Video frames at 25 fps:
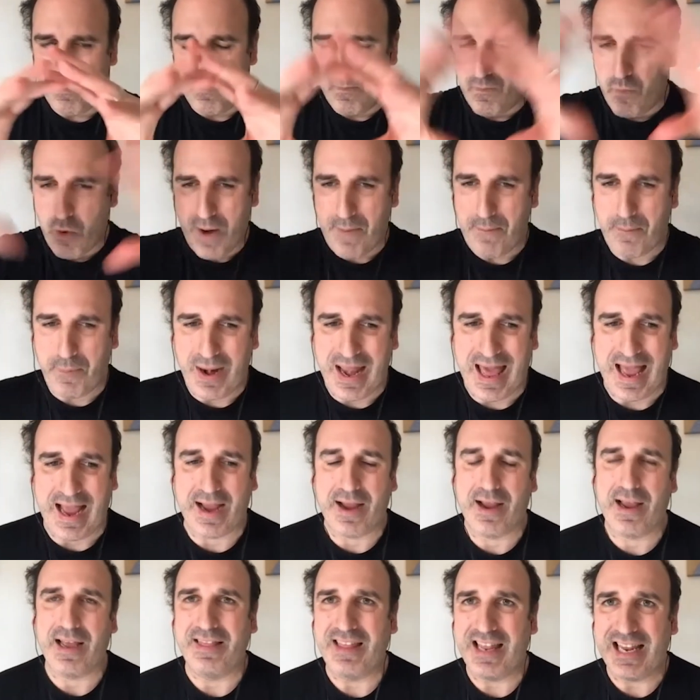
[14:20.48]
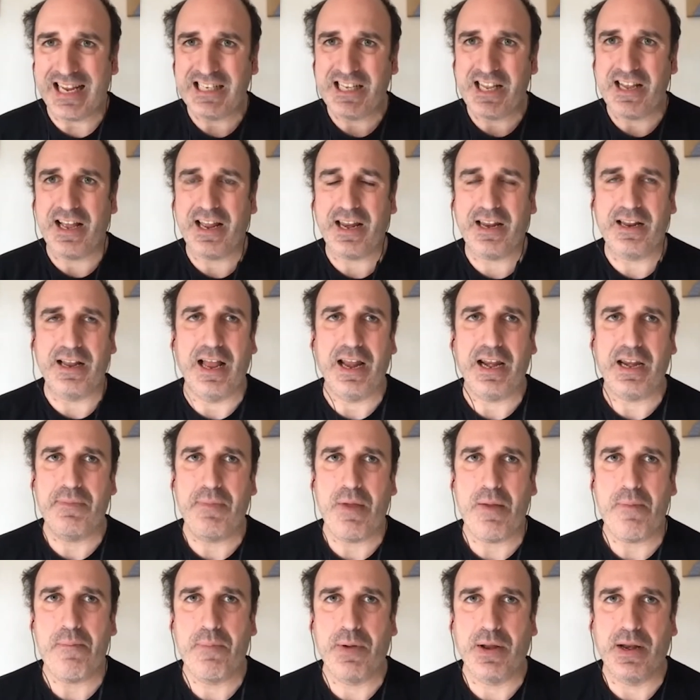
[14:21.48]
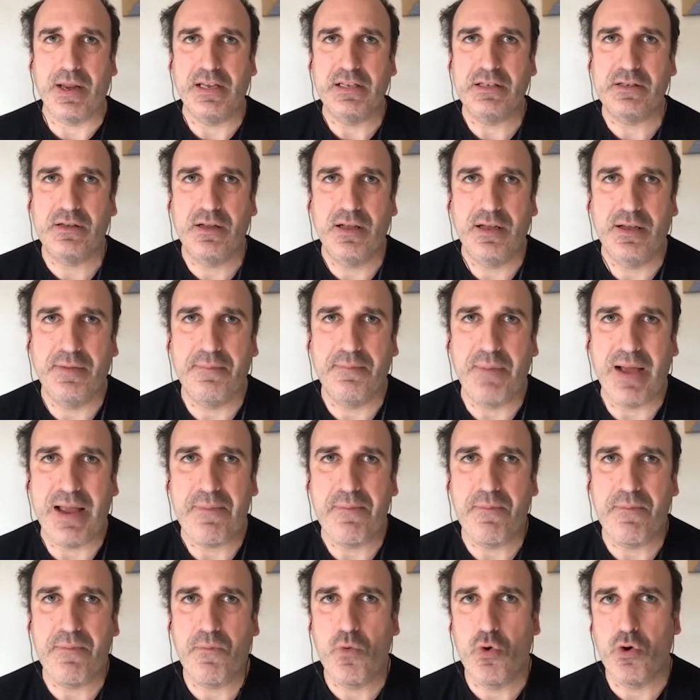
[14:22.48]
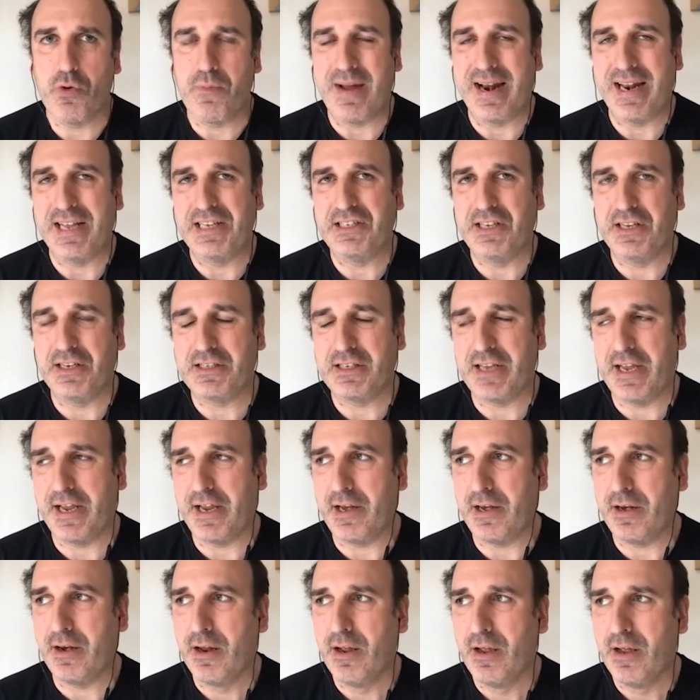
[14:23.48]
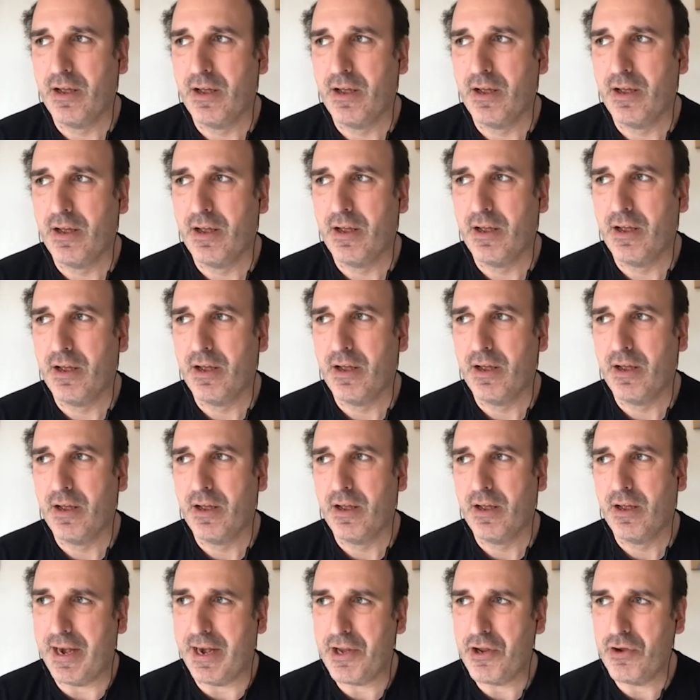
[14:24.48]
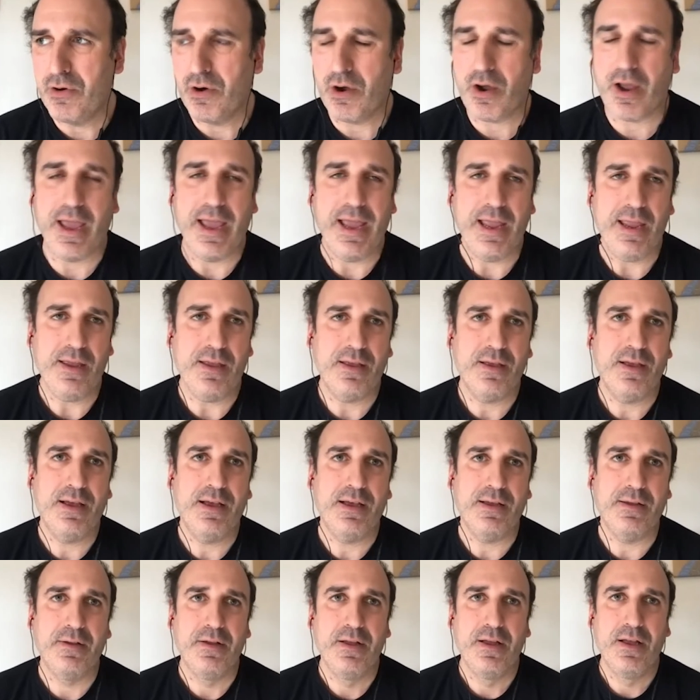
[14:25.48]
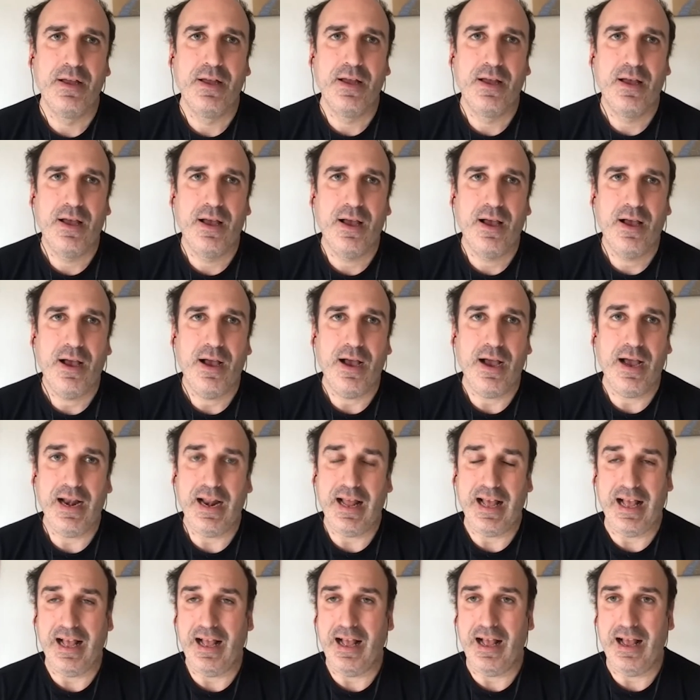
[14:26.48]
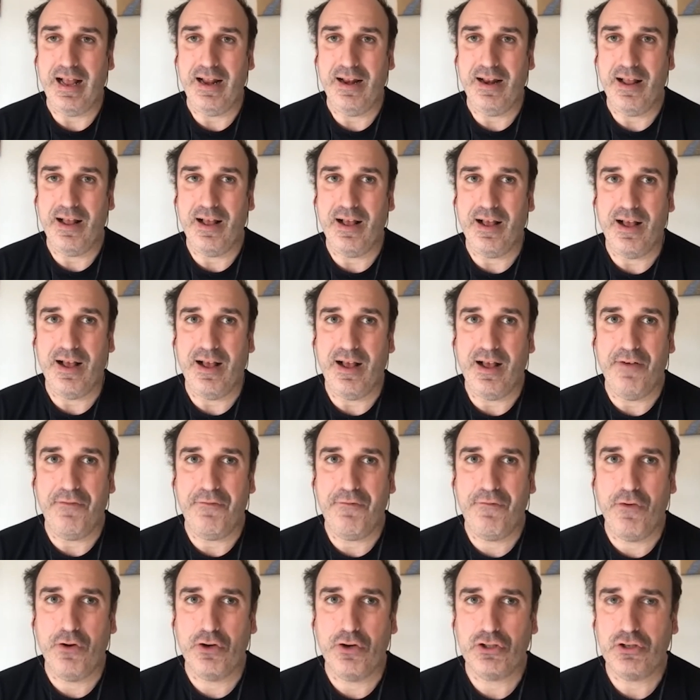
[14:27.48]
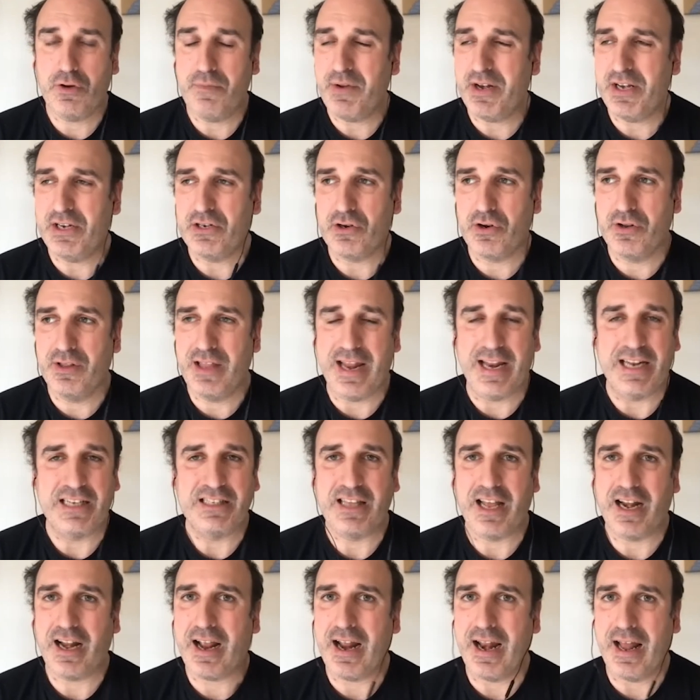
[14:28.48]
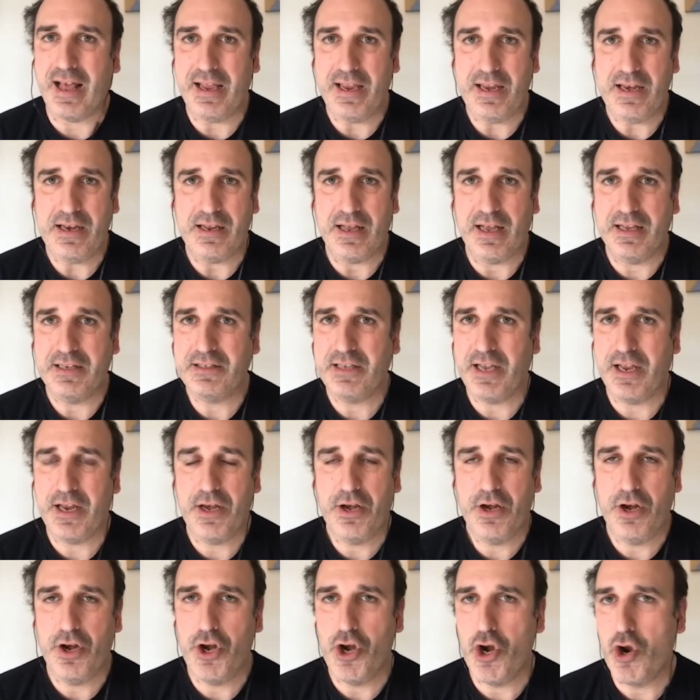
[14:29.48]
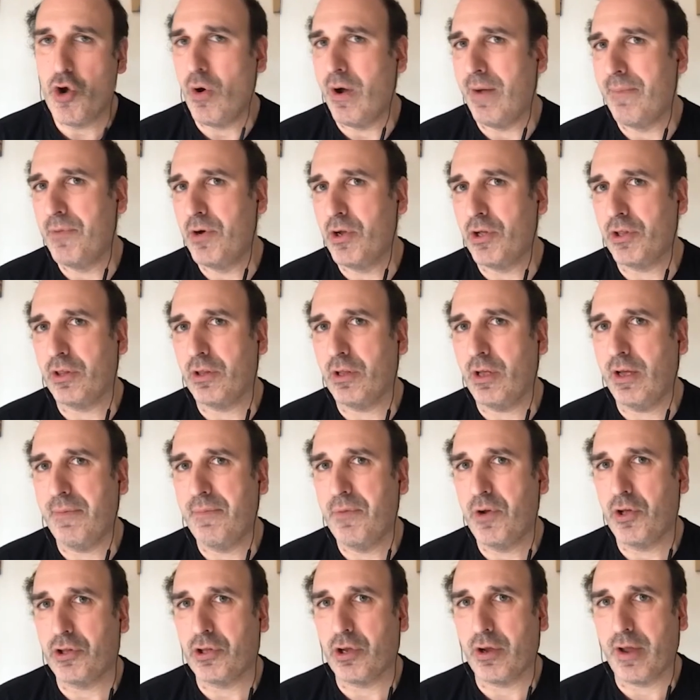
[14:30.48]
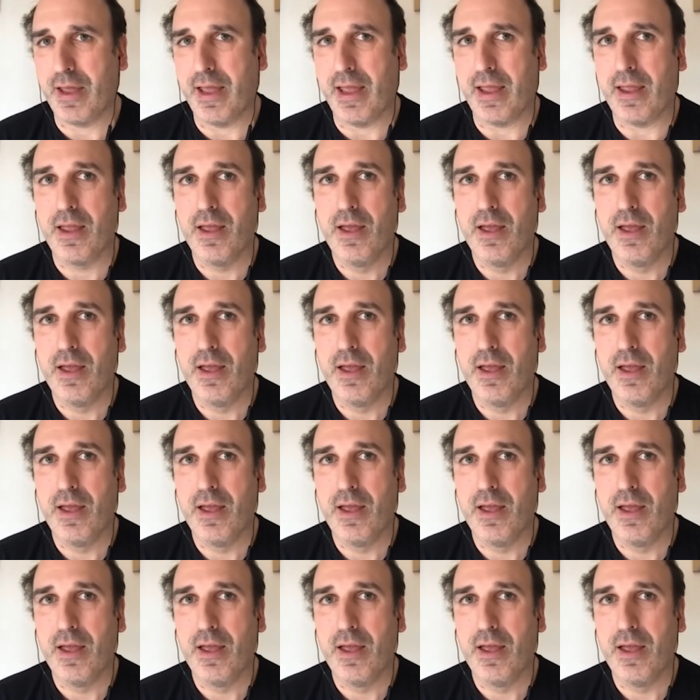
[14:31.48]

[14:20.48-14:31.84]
went blank. And the next thing I remember is my ward manager saying, "Joe, are you okay?" And for some reason, then I start crying. I say, "No, I'm not okay."